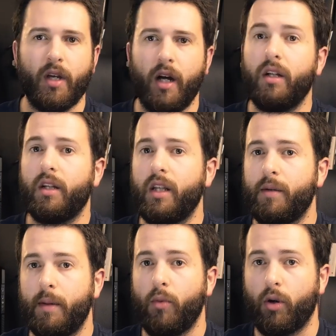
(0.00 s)
uh, a
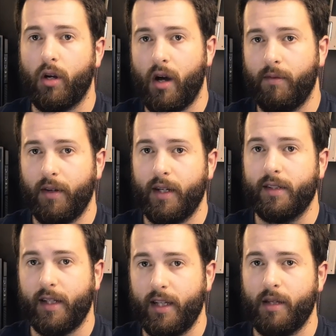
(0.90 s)
little bit more
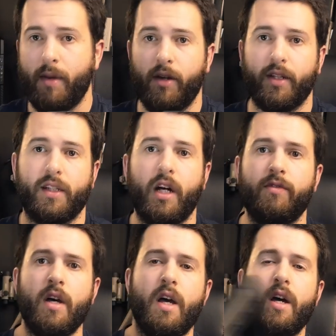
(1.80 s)
confidence in the mount itself.